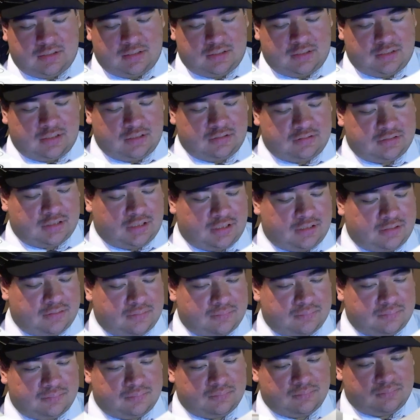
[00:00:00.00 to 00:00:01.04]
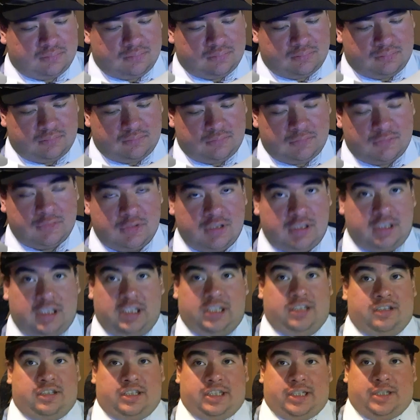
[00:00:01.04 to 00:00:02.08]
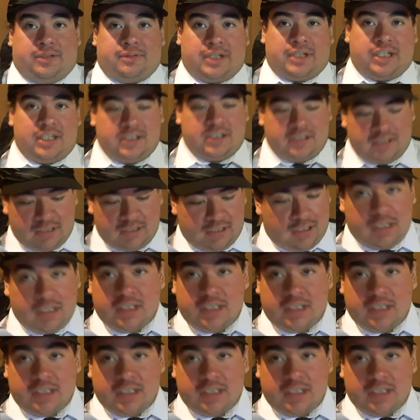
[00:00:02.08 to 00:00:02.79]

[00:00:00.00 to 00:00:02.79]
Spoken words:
No diet. Clearly, right?